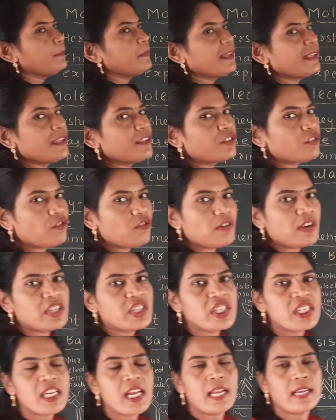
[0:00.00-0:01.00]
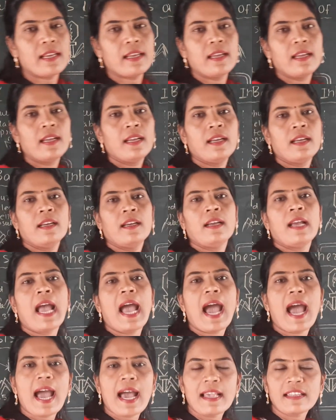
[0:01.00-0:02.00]
there is question
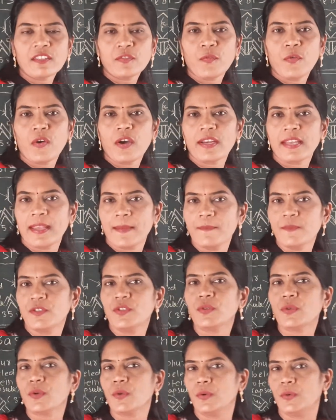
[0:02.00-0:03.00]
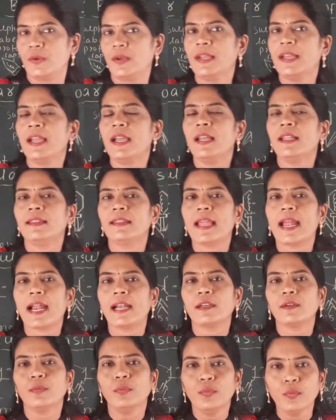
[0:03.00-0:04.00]
asked for MCQ
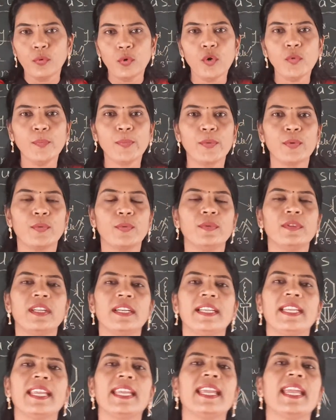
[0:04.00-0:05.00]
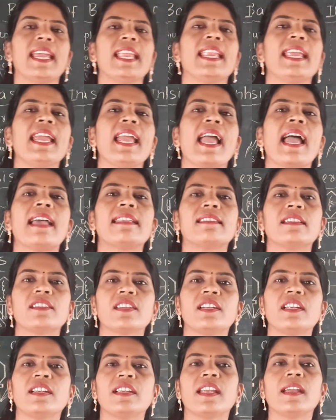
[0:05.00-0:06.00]
that who proved the DNA as a
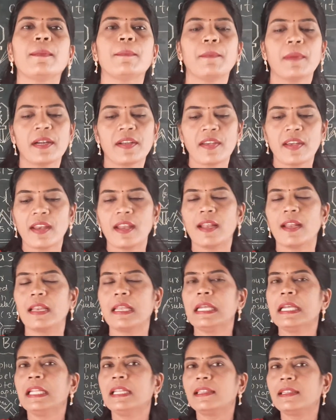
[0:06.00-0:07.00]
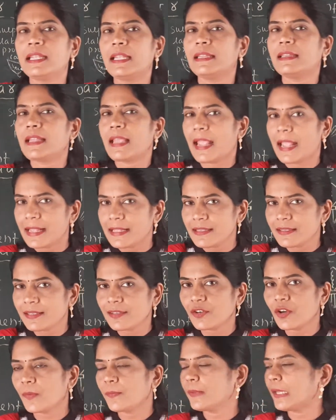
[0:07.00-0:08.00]
genetic material, then the answer
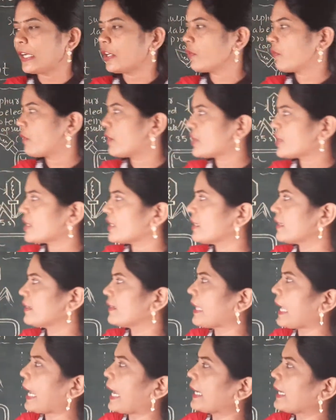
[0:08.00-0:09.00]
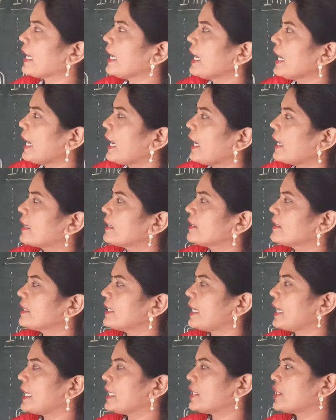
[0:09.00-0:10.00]
of that question is that Hershey
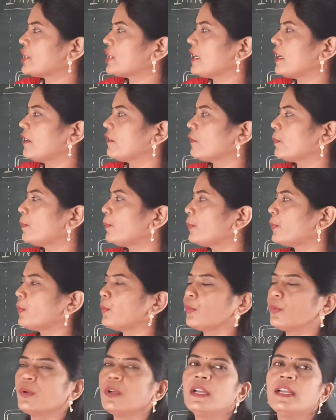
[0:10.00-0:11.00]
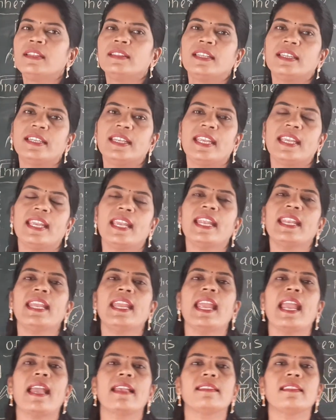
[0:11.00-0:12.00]
and Chase proved the
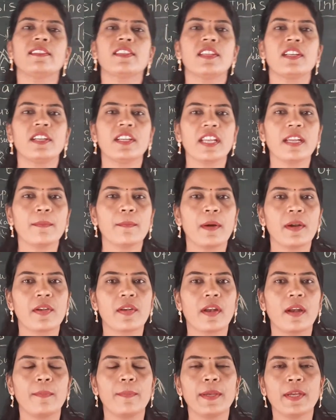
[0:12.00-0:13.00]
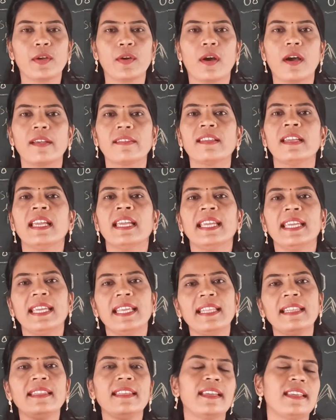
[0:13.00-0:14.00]
DNA as a genetic material, because
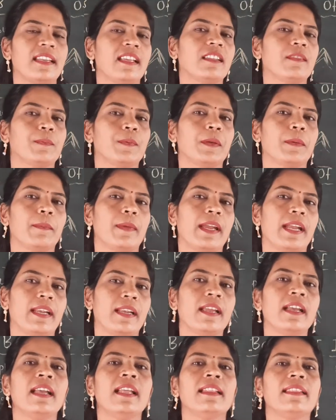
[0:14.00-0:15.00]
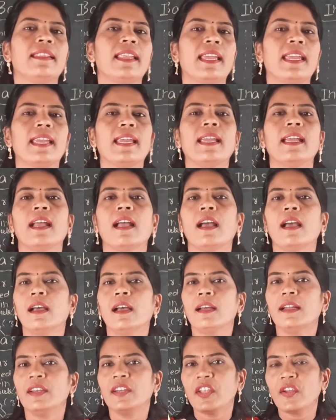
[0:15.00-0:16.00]
in their experiment they
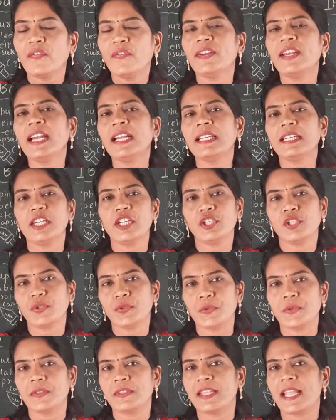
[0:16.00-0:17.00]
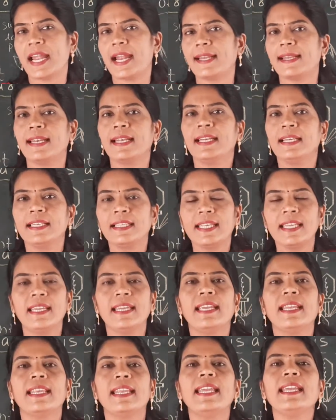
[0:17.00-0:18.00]
definitely show that
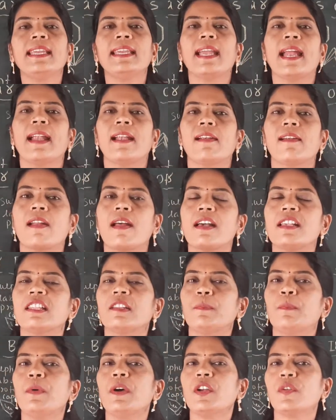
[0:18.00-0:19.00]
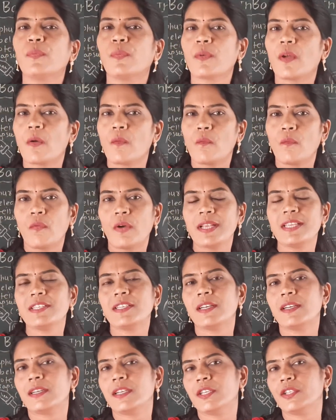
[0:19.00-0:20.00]
DNA can transfer from one
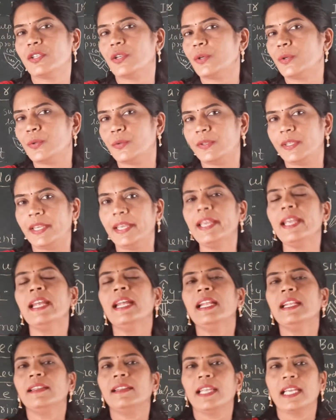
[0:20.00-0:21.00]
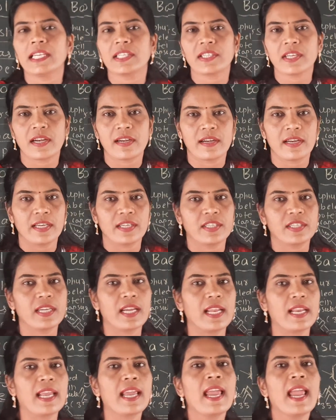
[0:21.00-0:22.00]
generation to the next
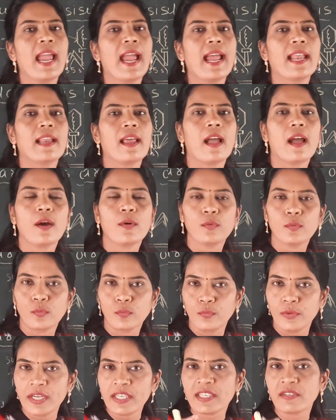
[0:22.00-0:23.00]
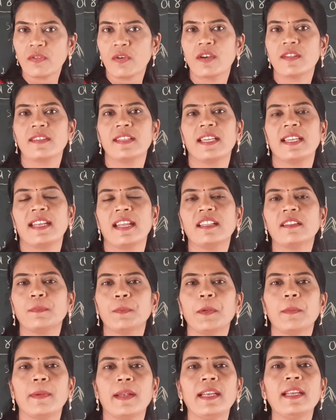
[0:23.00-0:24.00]
generation. And which was their
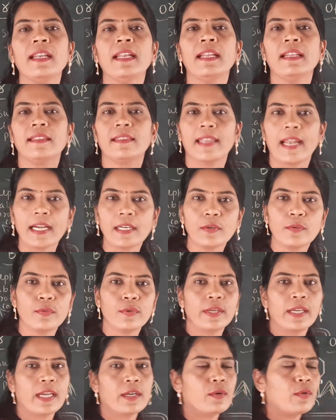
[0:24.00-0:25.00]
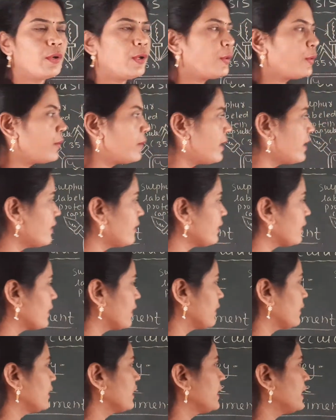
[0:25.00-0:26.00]
experiment, that we are going to
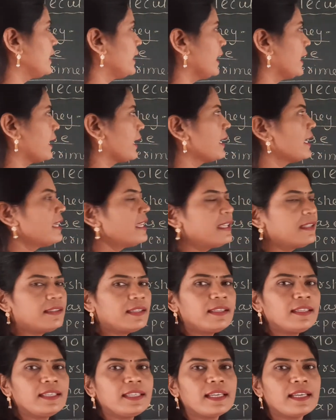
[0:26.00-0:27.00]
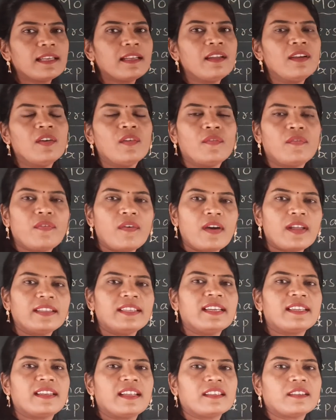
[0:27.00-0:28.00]
discuss here. See here, for
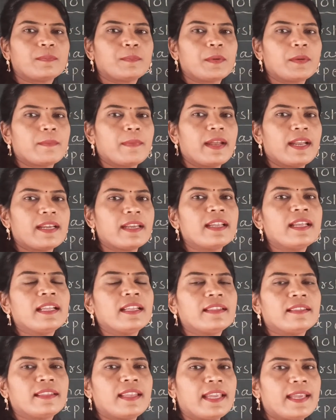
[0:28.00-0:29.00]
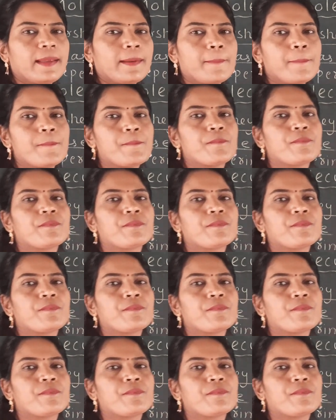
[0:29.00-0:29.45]
their experiment they